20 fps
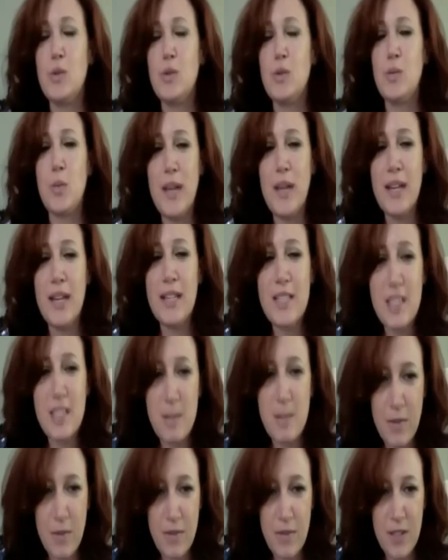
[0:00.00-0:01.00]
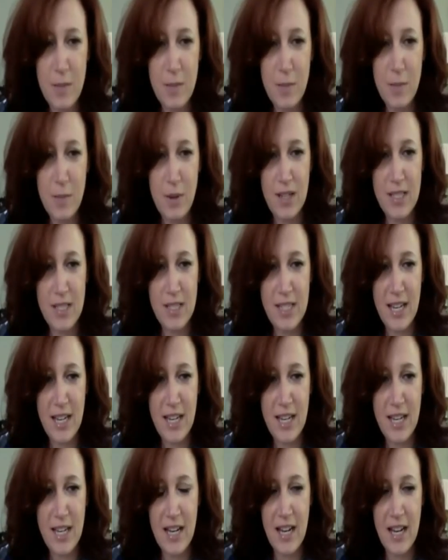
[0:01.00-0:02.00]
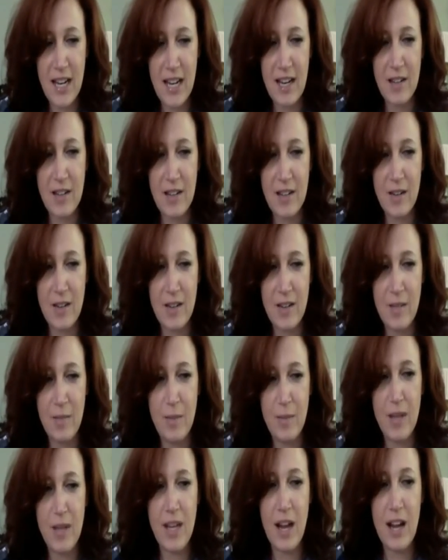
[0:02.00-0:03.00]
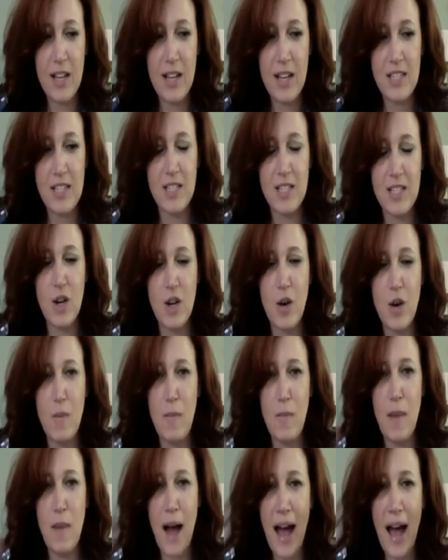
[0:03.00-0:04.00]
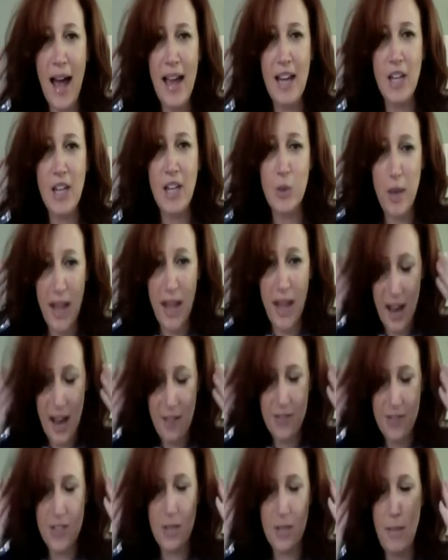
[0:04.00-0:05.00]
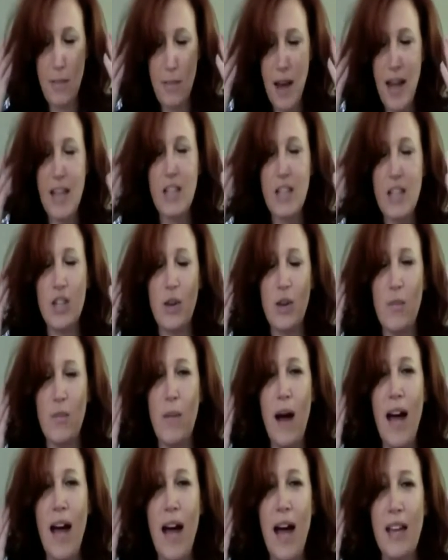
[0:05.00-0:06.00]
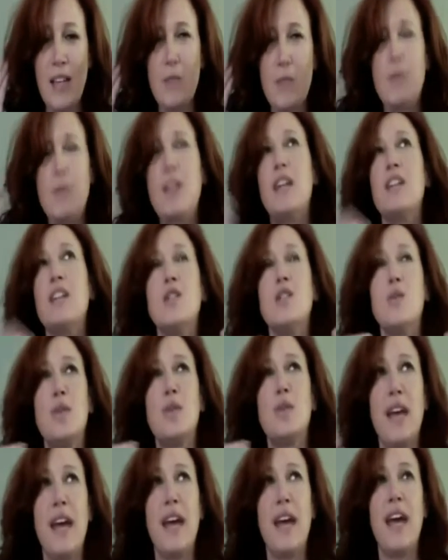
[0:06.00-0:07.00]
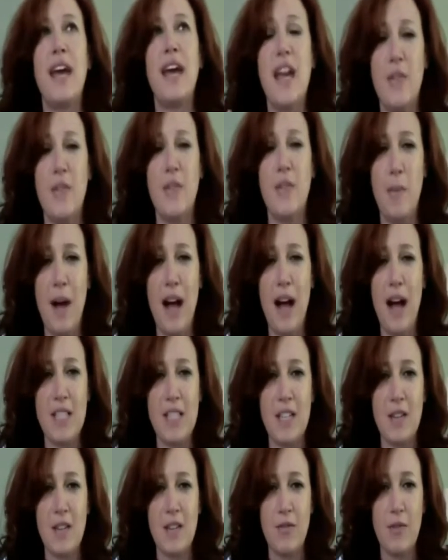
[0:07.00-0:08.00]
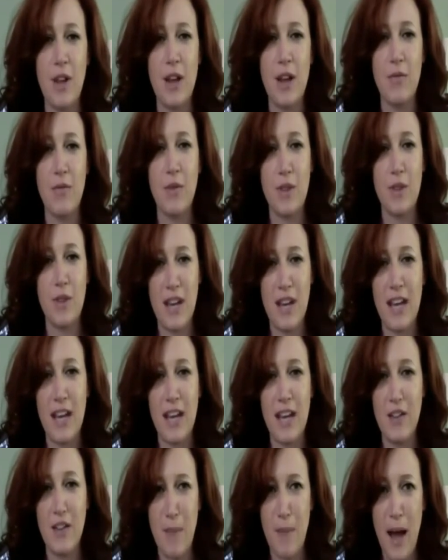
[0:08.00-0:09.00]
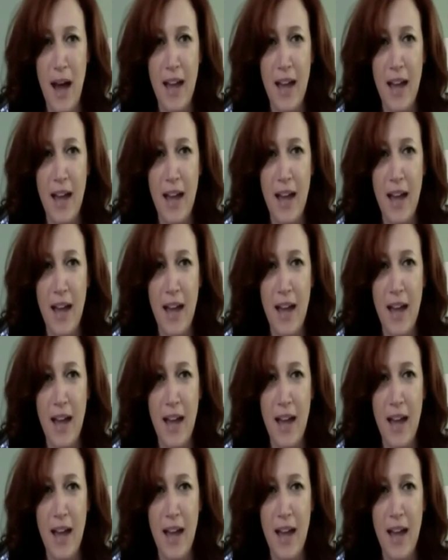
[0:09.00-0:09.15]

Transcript: to read some of these books, and and because your mind, you have to mind your mind because you can't have a positive life with a negative